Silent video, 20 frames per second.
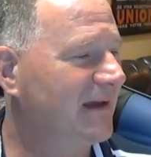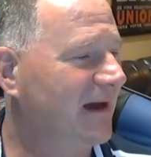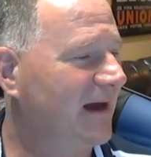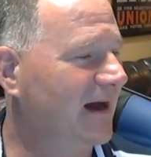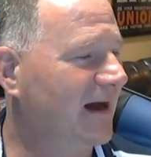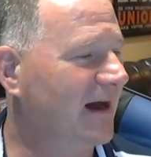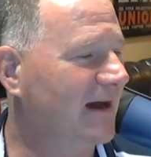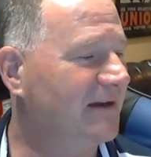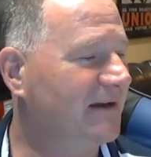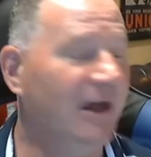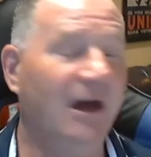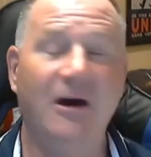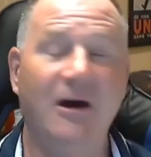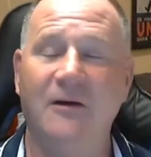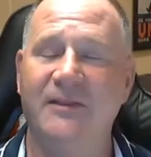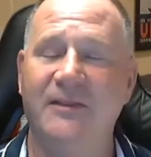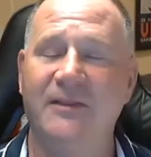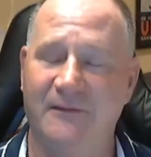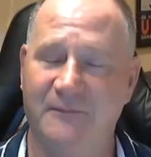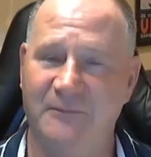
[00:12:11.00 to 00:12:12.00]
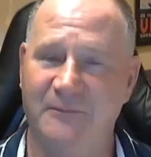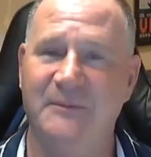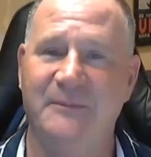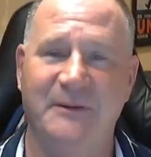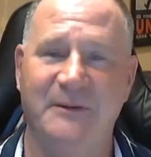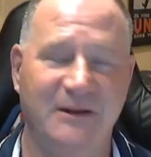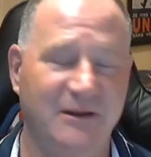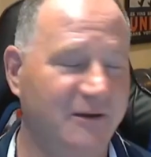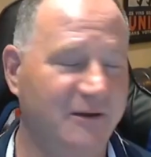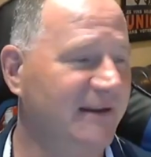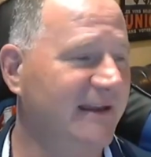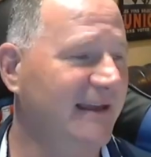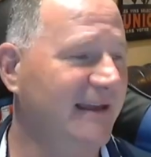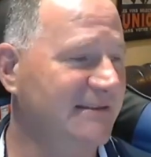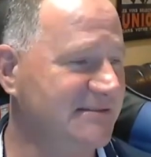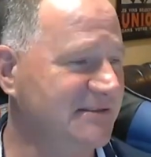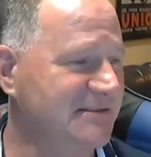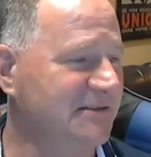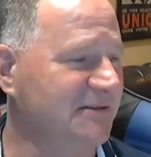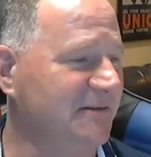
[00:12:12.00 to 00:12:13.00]
No, that would have been a good
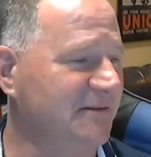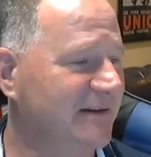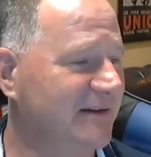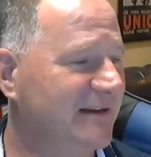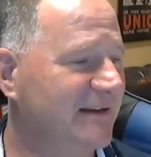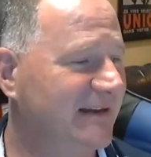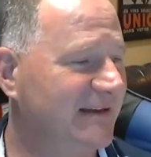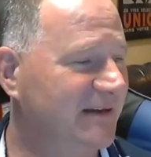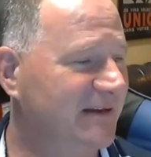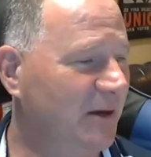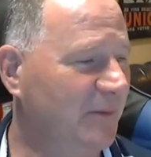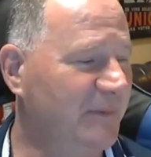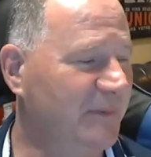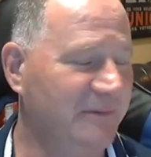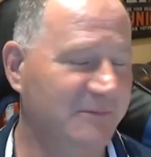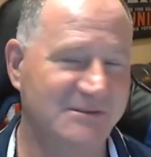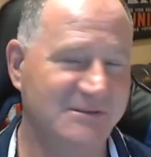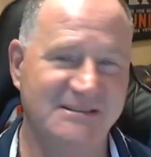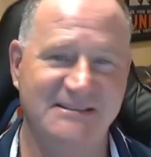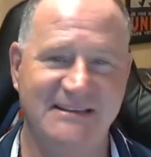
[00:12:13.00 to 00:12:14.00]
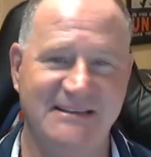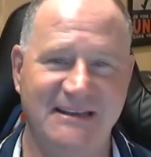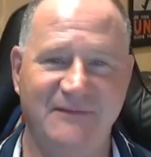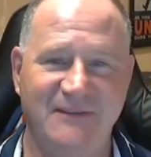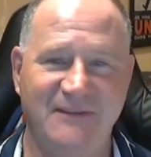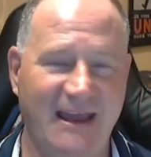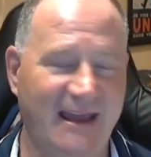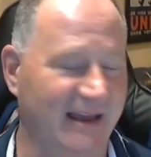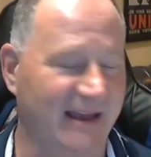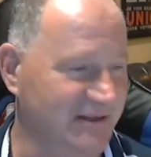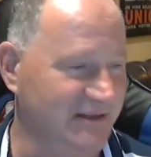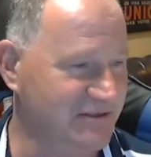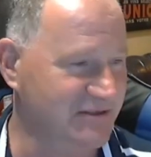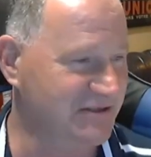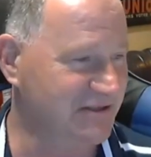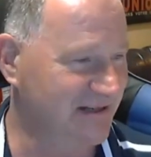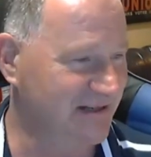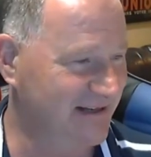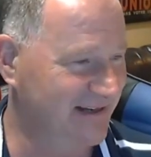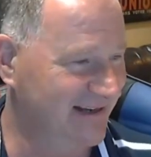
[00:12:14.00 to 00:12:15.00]
guess, too. Nope, it was Steve
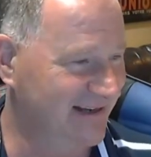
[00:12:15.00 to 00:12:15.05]
Nash.